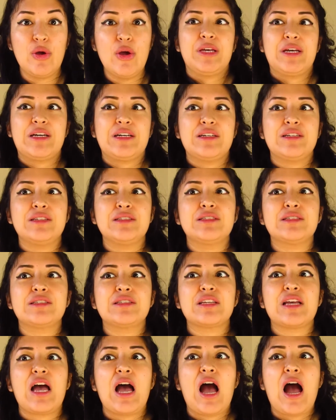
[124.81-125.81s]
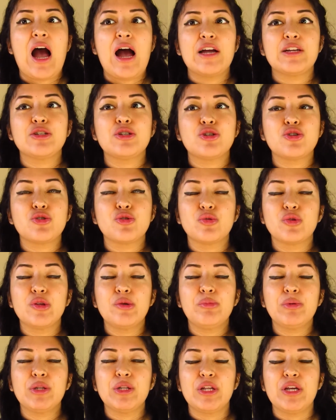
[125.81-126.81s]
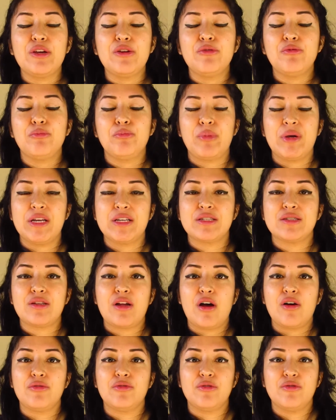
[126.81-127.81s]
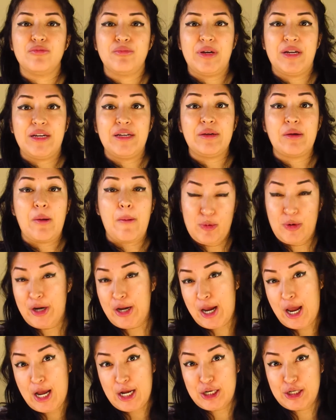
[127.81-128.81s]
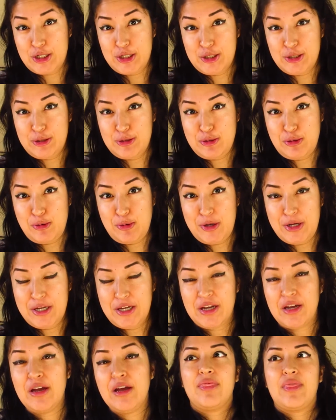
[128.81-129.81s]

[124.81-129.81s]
Because I truly believe, based off of my reaction to it,